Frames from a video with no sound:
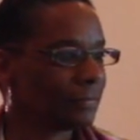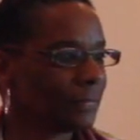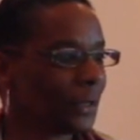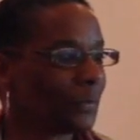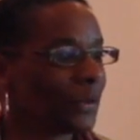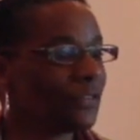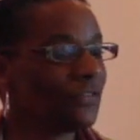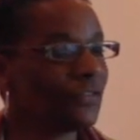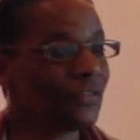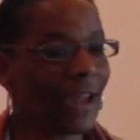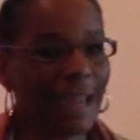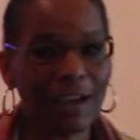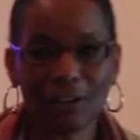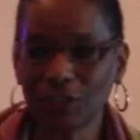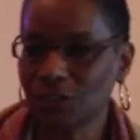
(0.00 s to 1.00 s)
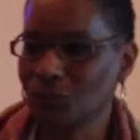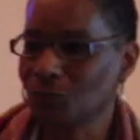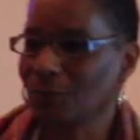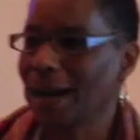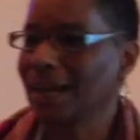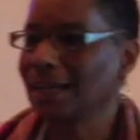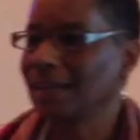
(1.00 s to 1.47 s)
that we fail to
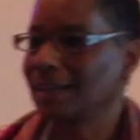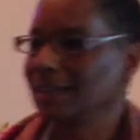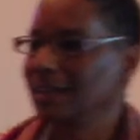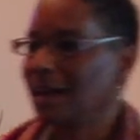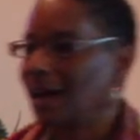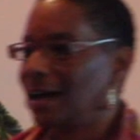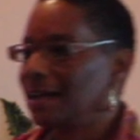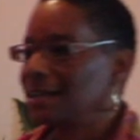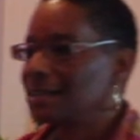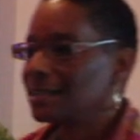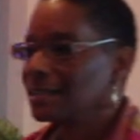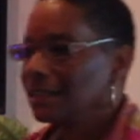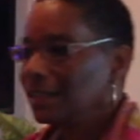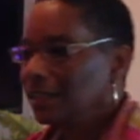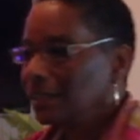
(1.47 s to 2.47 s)
recognize